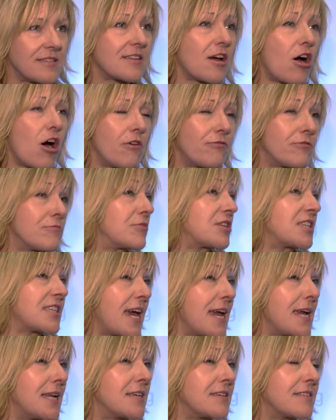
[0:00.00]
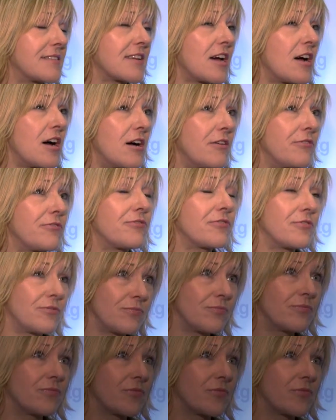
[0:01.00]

staff and retaining staff.